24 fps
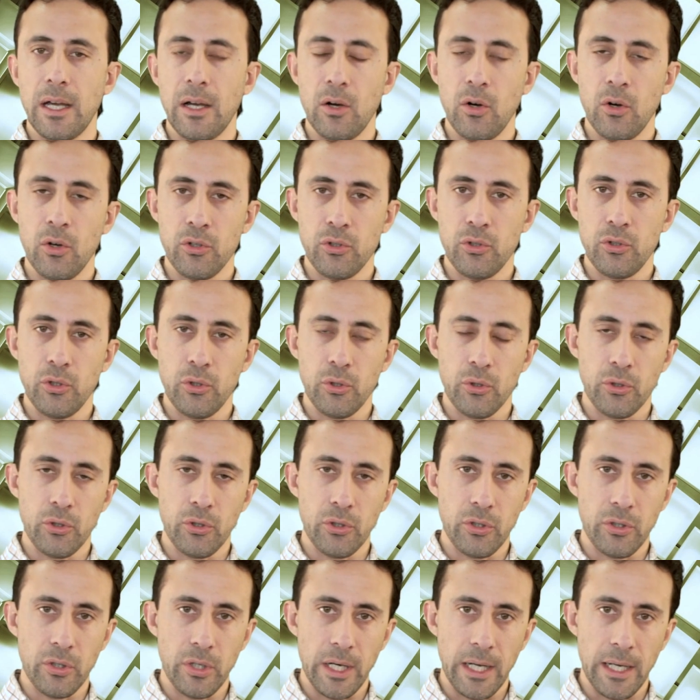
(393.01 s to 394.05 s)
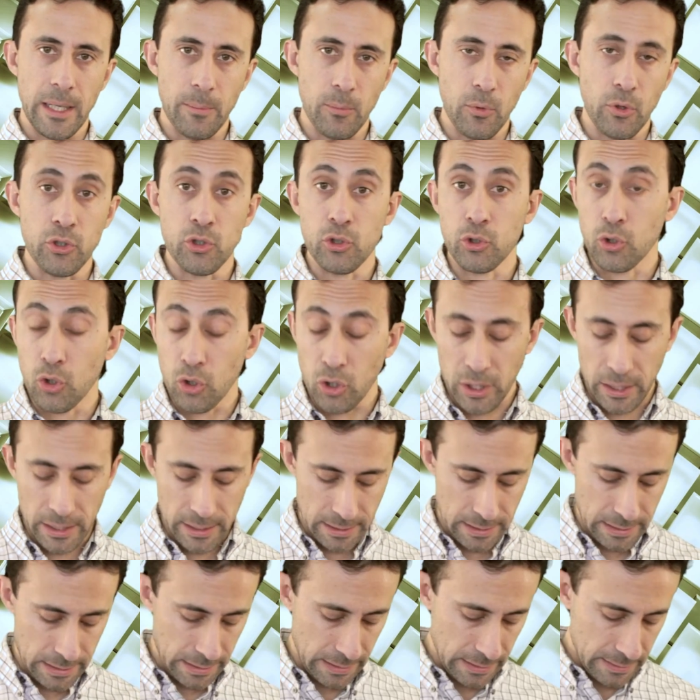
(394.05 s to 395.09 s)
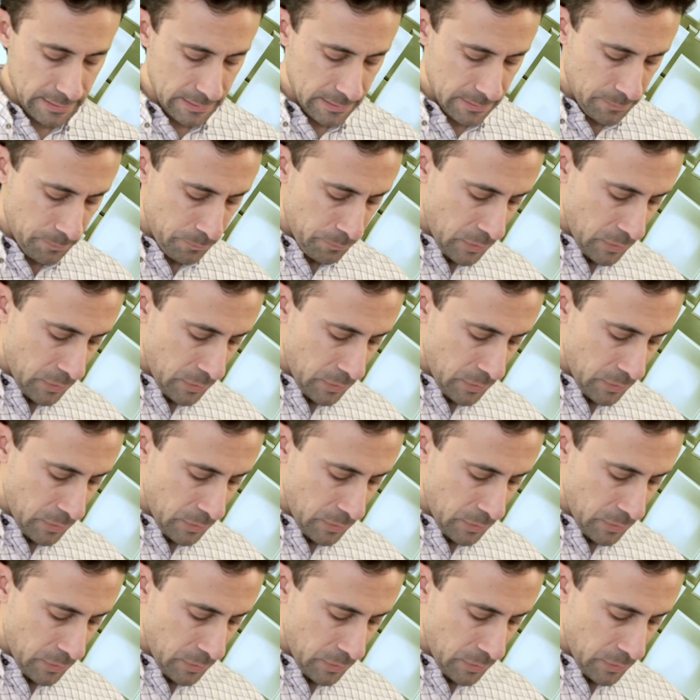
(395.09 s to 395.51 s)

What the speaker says: on your Google Analytics.